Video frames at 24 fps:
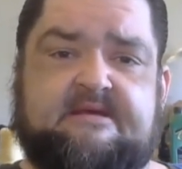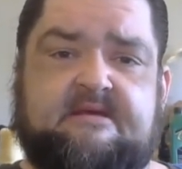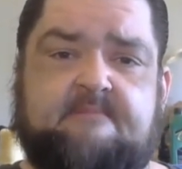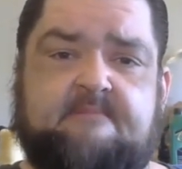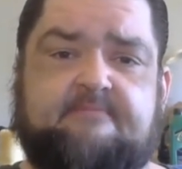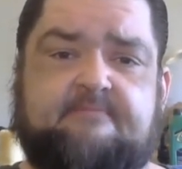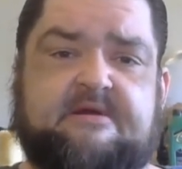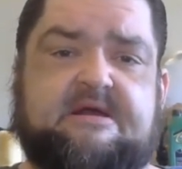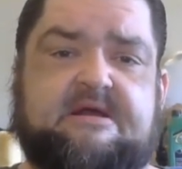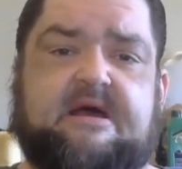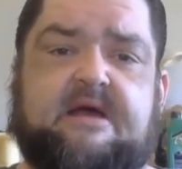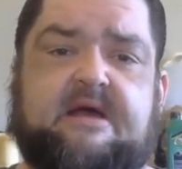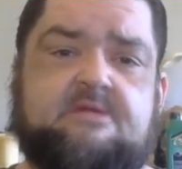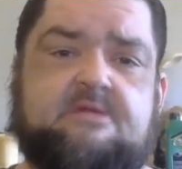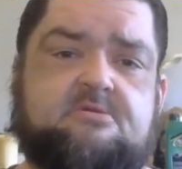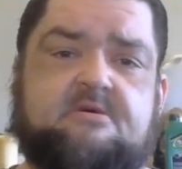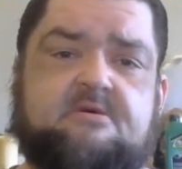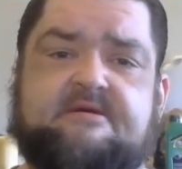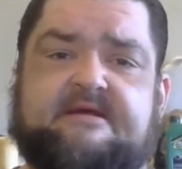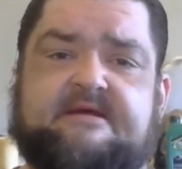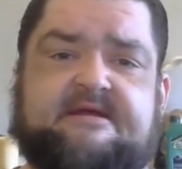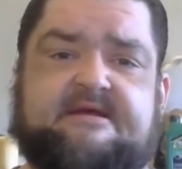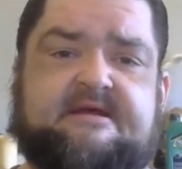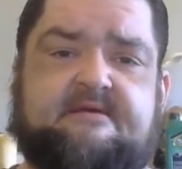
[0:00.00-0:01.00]
But I
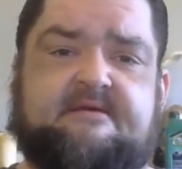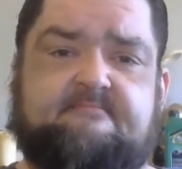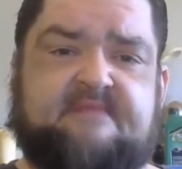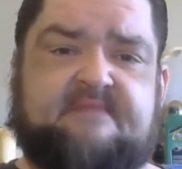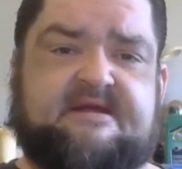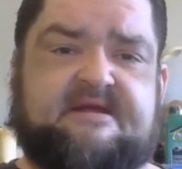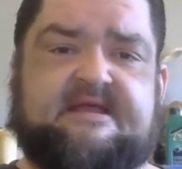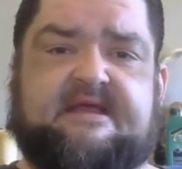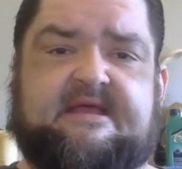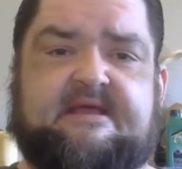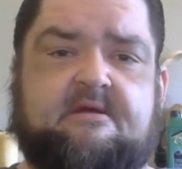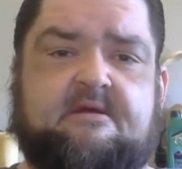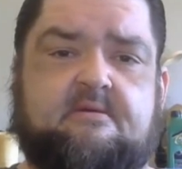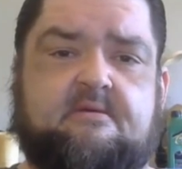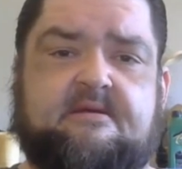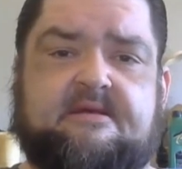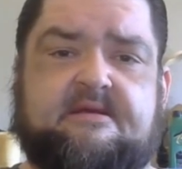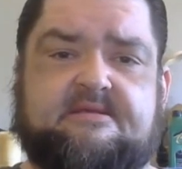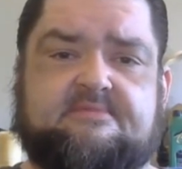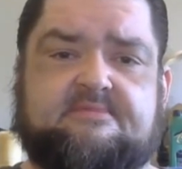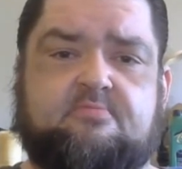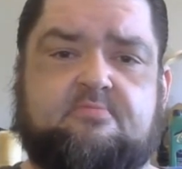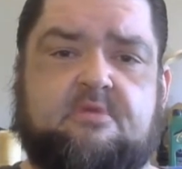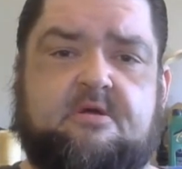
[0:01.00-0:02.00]
look at many
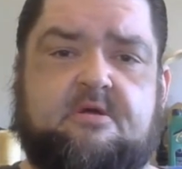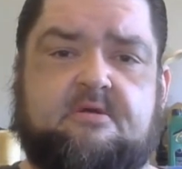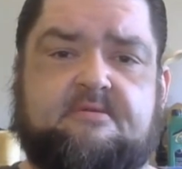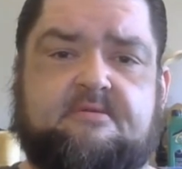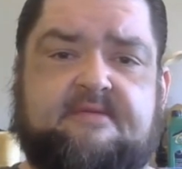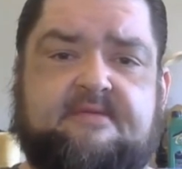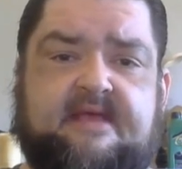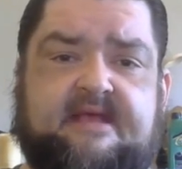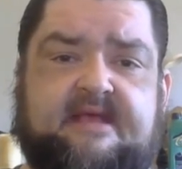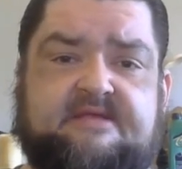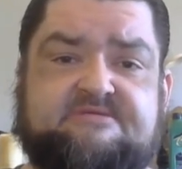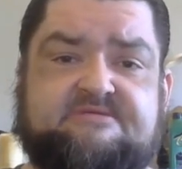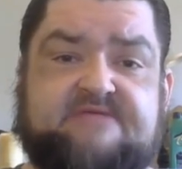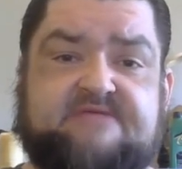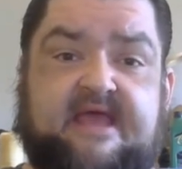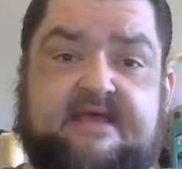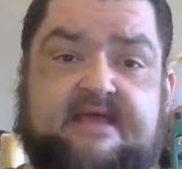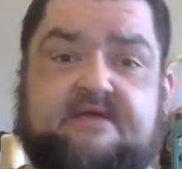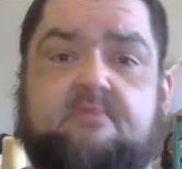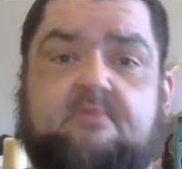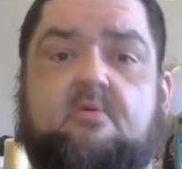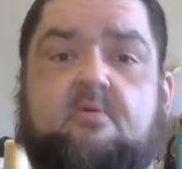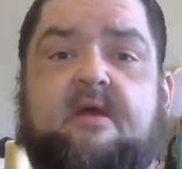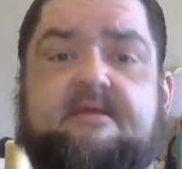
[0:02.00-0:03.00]
areas where they
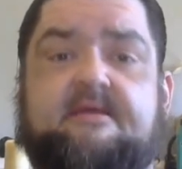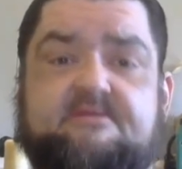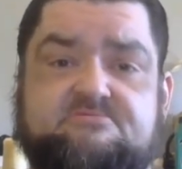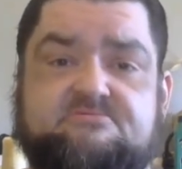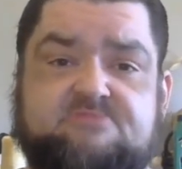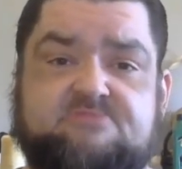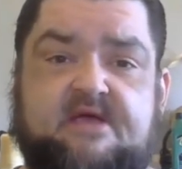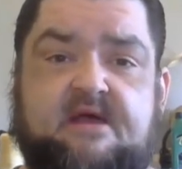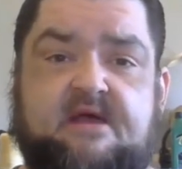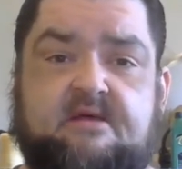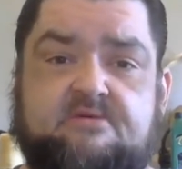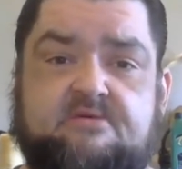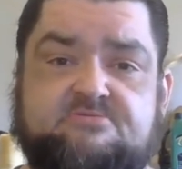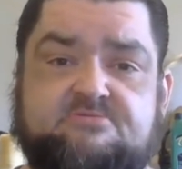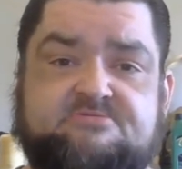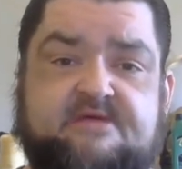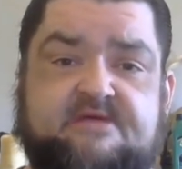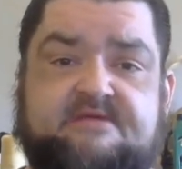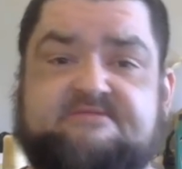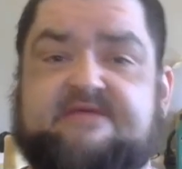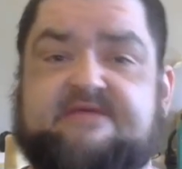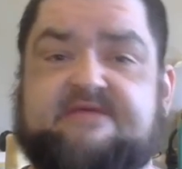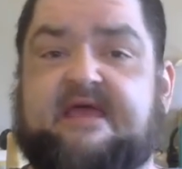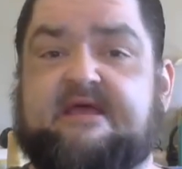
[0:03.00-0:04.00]
take away the challenge,
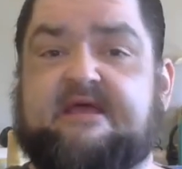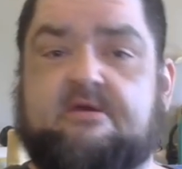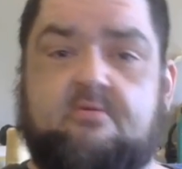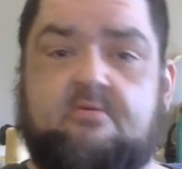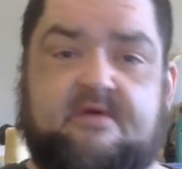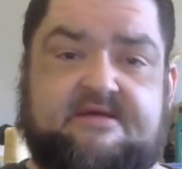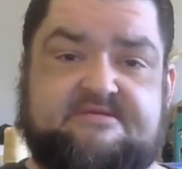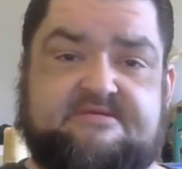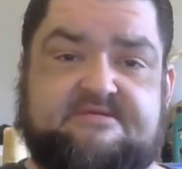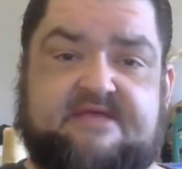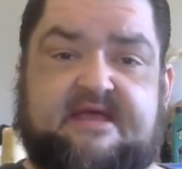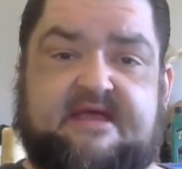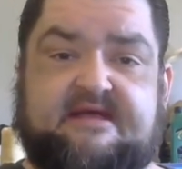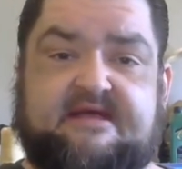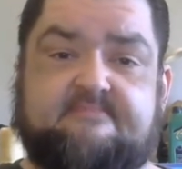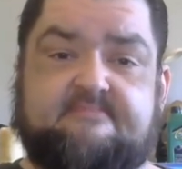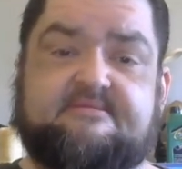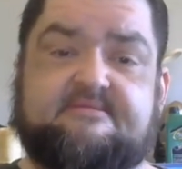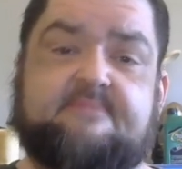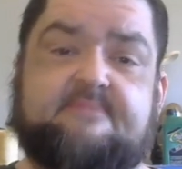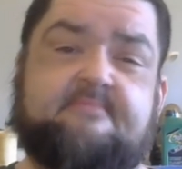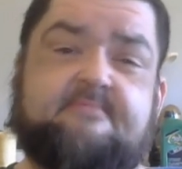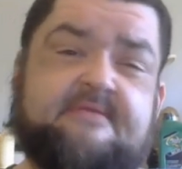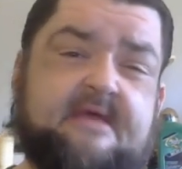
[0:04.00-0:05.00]
they take away
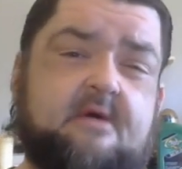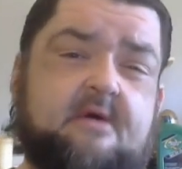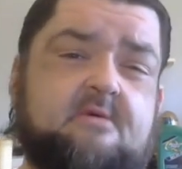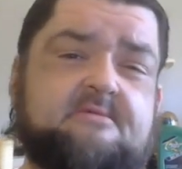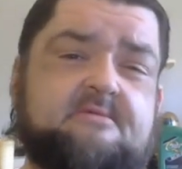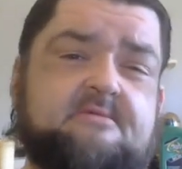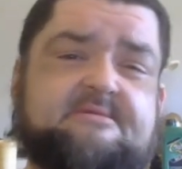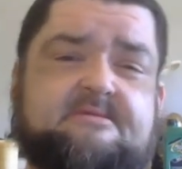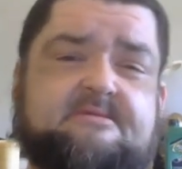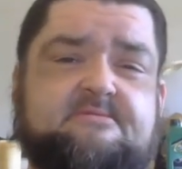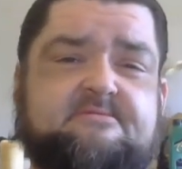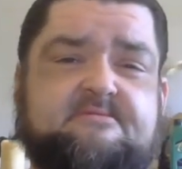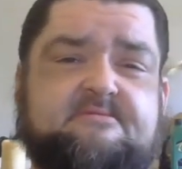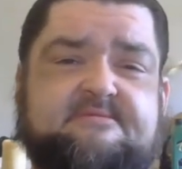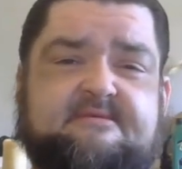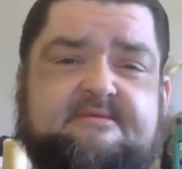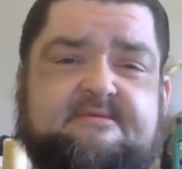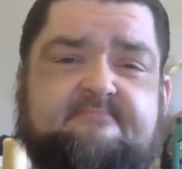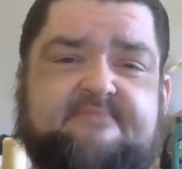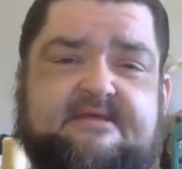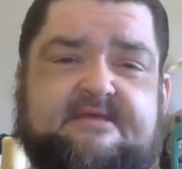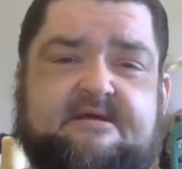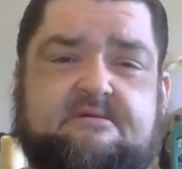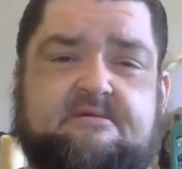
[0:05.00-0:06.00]
negatives, but they also do
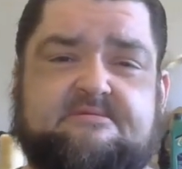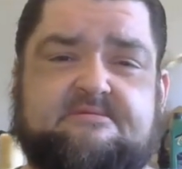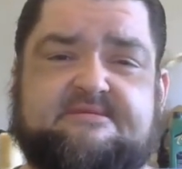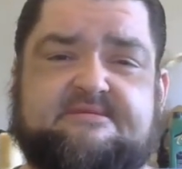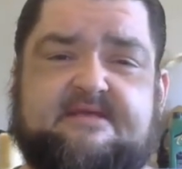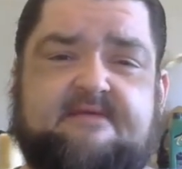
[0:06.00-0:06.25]
something else.